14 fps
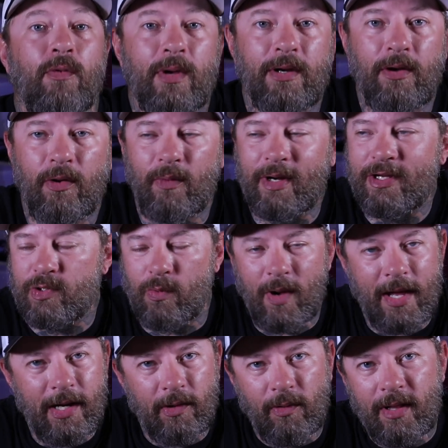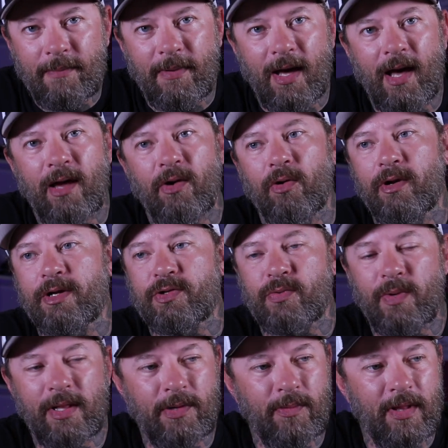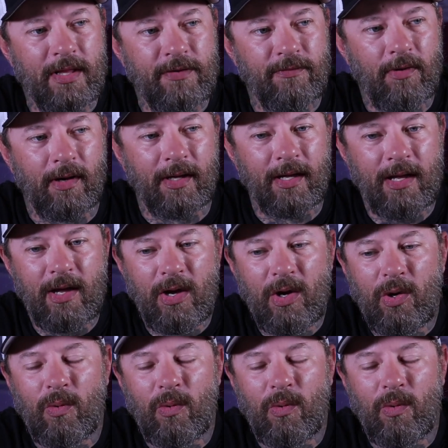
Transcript: a window when it's raining really bad or it's really, really foggy,